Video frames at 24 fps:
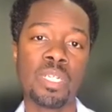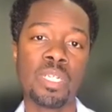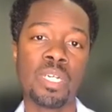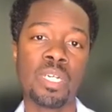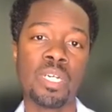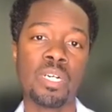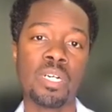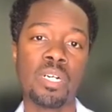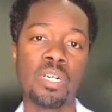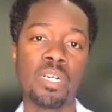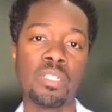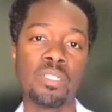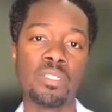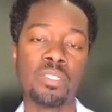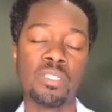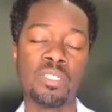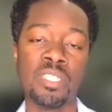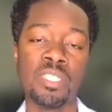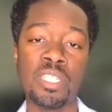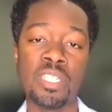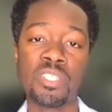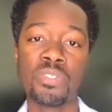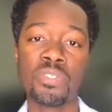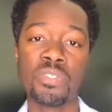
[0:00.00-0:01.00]
uh,
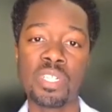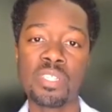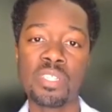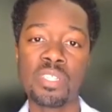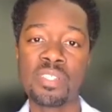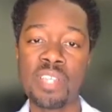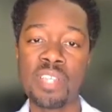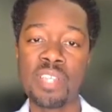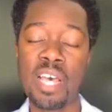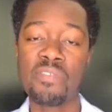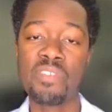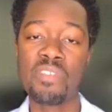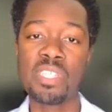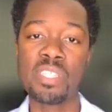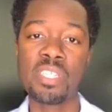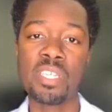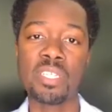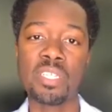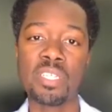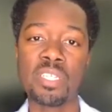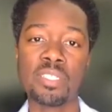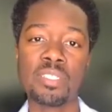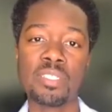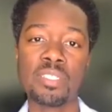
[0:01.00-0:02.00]
District
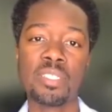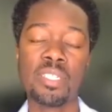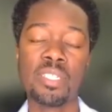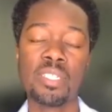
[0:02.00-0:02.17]
seventeen,